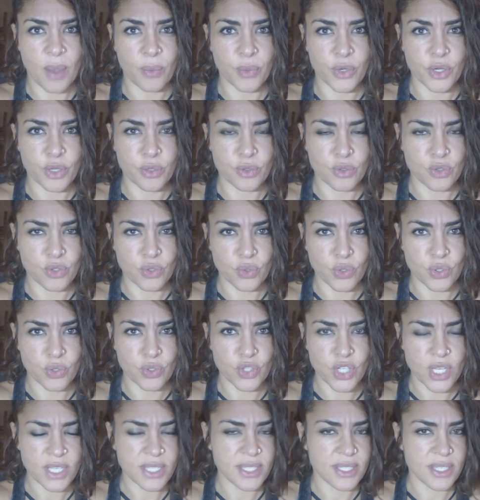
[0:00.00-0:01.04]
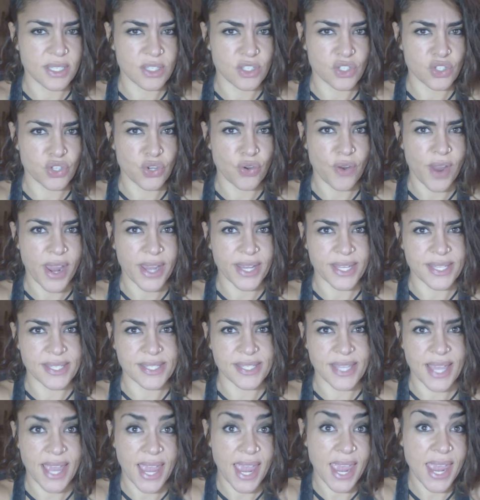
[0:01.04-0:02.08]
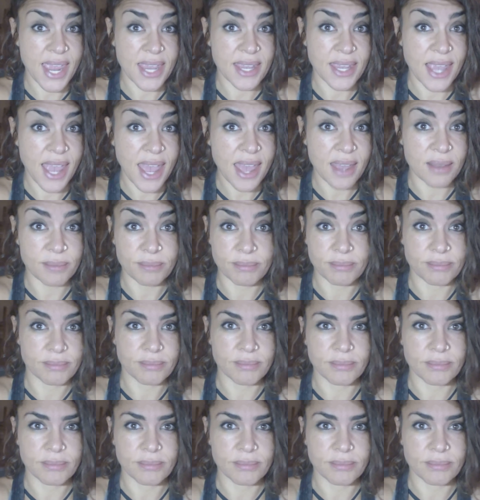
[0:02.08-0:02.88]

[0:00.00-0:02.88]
I wouldn't do you justice. Sure, I can say, hey, yeah,